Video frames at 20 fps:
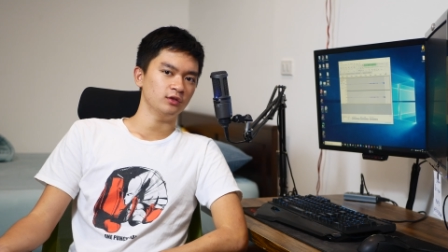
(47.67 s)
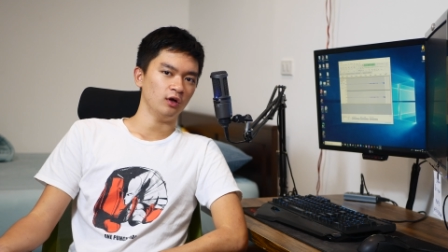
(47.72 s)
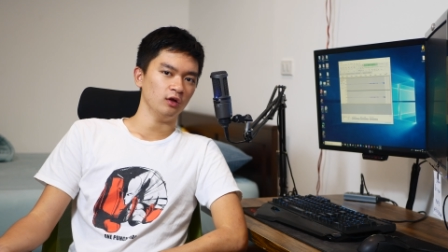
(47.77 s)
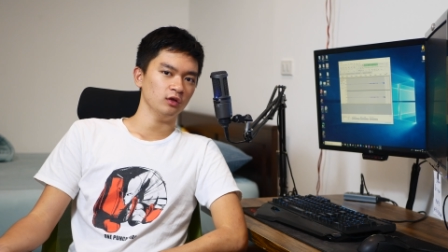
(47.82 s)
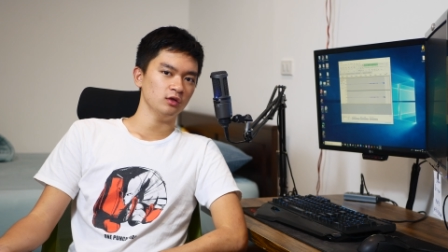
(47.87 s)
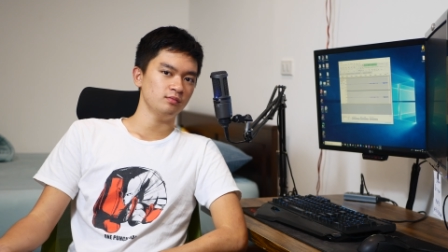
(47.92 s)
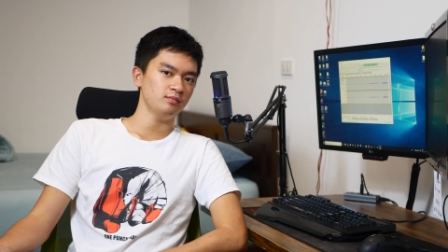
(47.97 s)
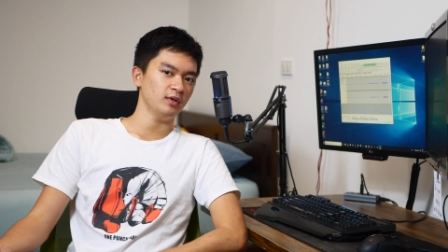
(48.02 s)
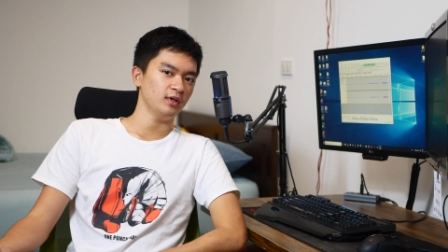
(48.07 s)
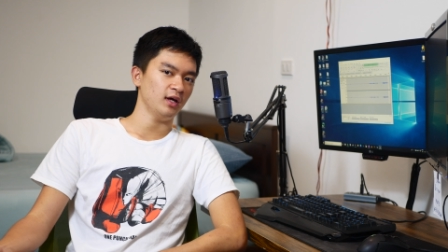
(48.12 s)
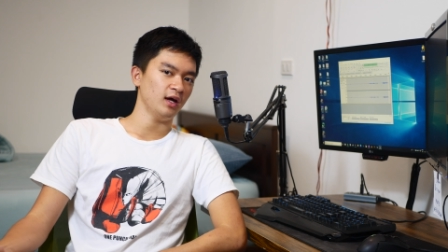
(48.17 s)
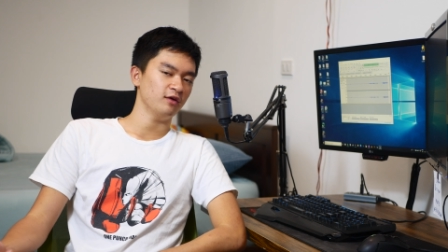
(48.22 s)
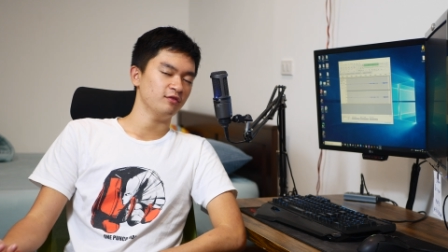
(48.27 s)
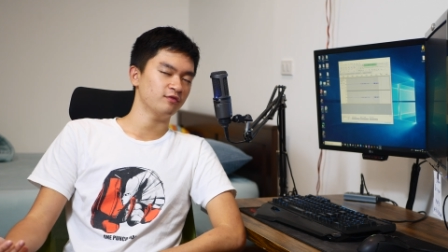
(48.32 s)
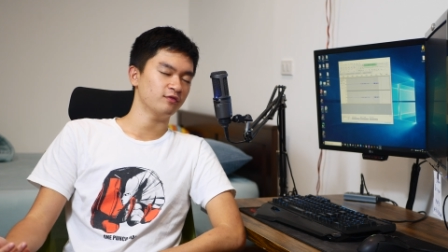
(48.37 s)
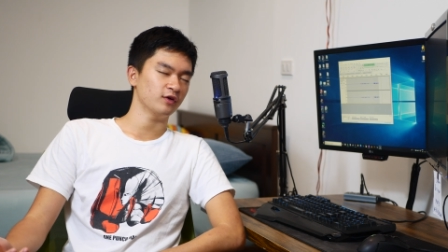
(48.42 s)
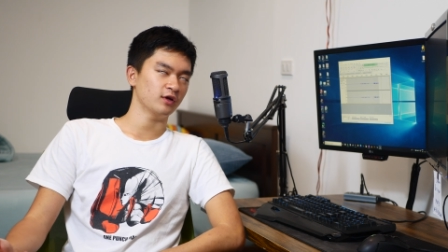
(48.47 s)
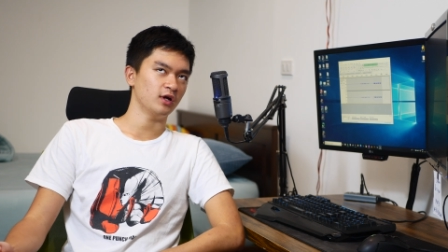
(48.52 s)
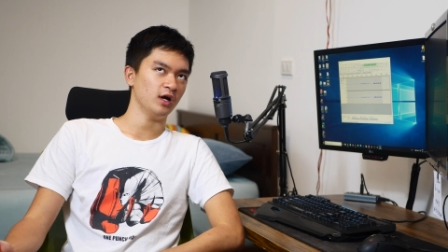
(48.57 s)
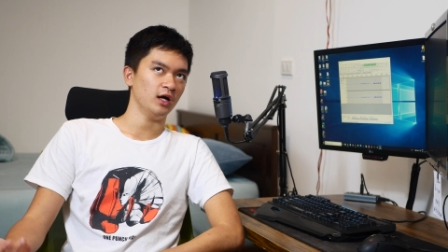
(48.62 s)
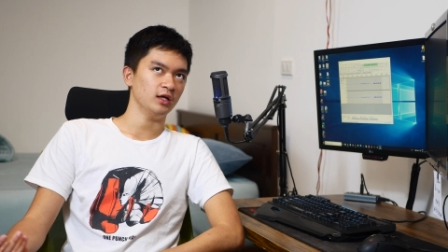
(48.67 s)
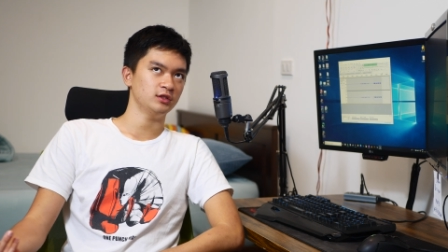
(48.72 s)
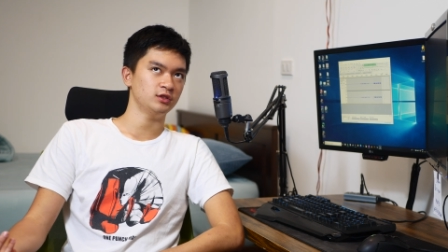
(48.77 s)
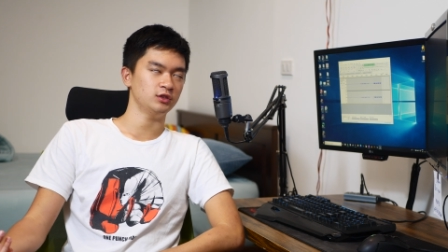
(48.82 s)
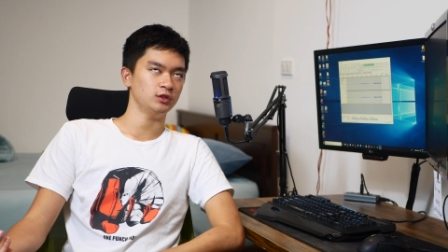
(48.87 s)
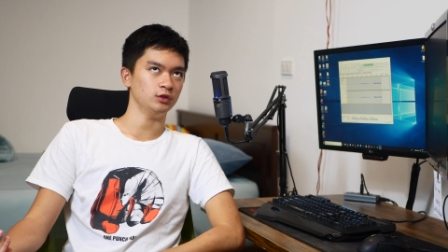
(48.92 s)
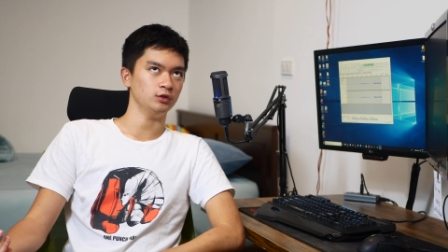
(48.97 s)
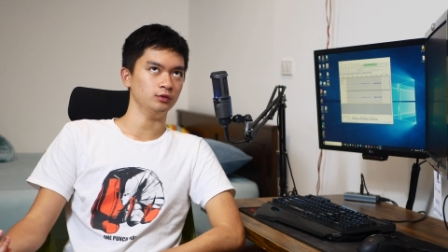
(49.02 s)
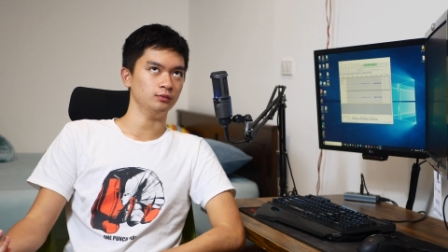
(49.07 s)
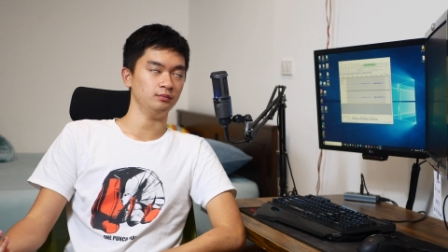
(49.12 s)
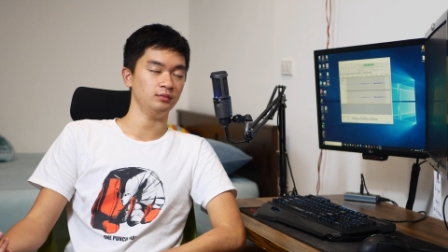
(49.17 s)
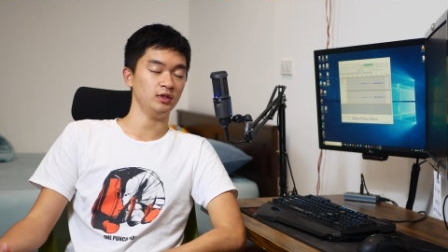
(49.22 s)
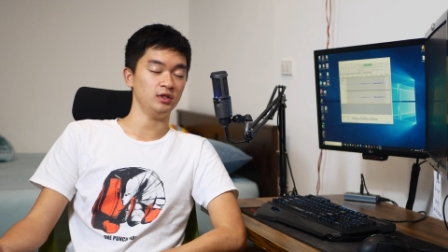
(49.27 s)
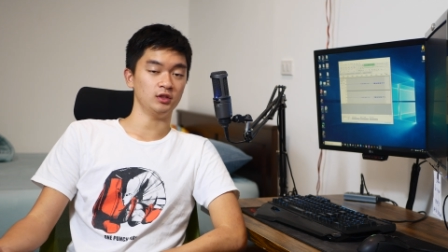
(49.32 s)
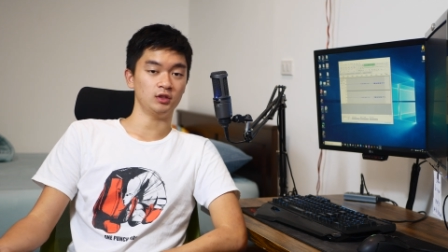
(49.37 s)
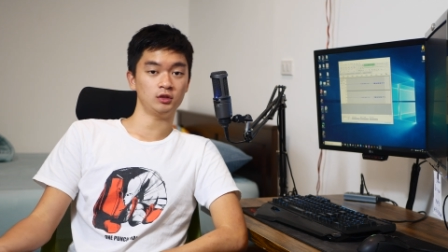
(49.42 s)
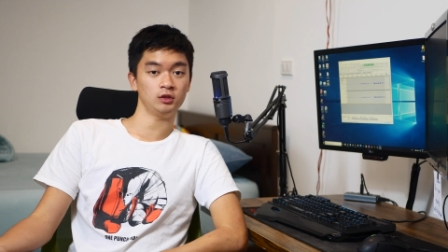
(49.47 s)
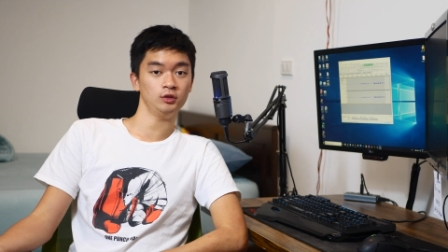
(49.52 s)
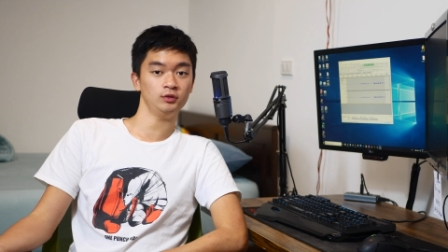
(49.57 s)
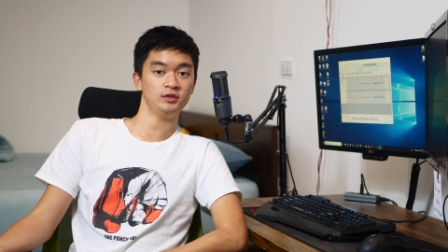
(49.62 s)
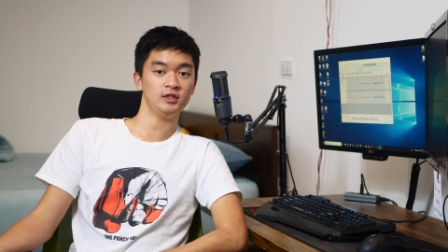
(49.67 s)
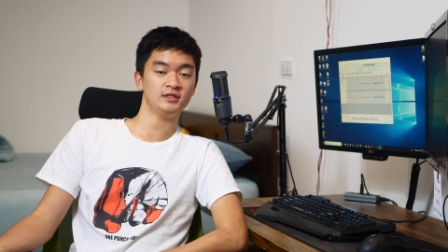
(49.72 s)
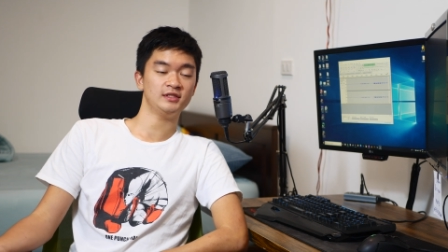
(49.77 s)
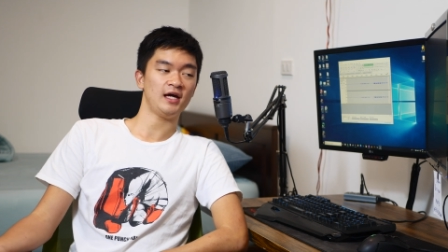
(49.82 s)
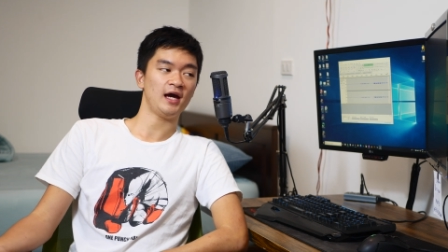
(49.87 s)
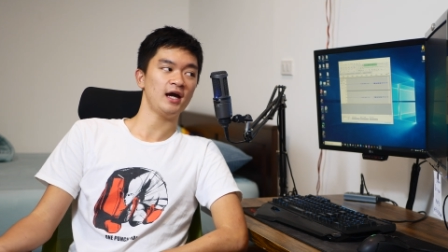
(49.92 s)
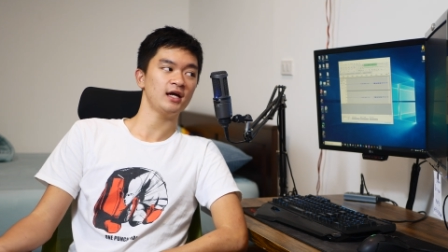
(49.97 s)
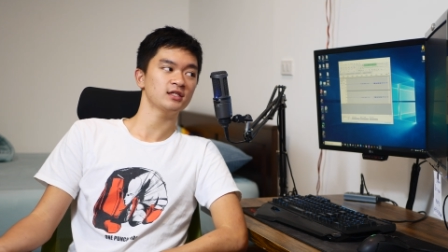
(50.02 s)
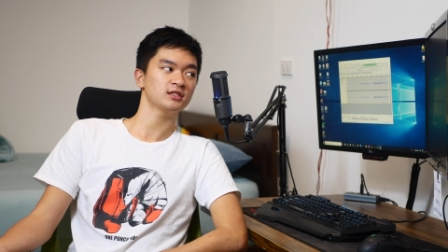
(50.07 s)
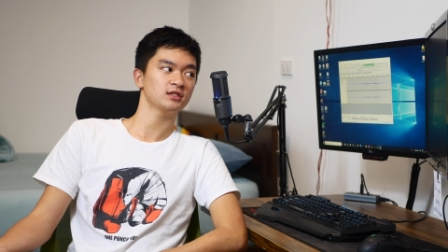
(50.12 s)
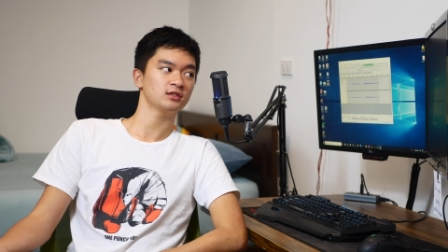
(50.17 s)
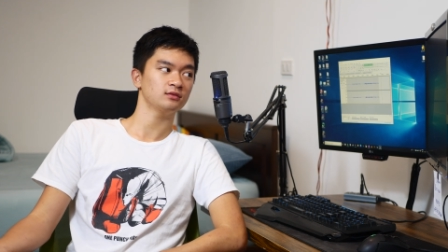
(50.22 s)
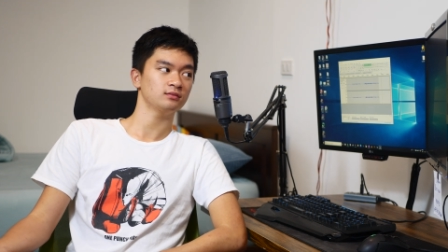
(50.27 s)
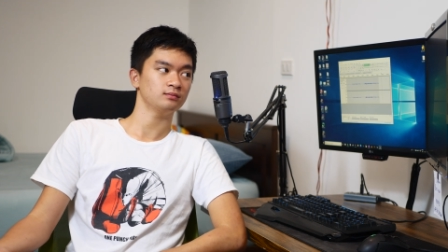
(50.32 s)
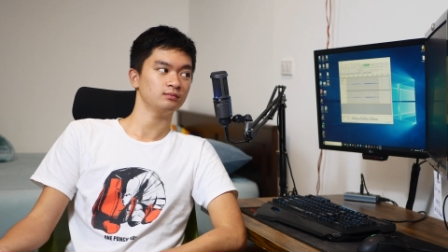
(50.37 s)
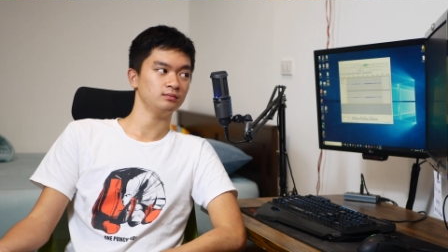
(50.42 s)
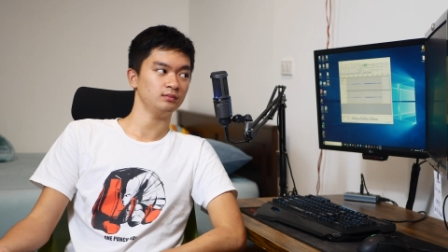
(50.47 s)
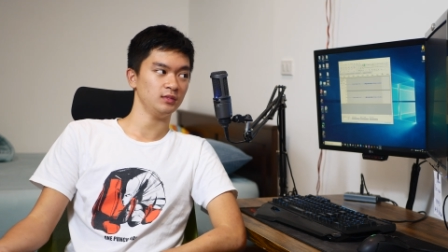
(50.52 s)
dollars, but I forgot to include the tax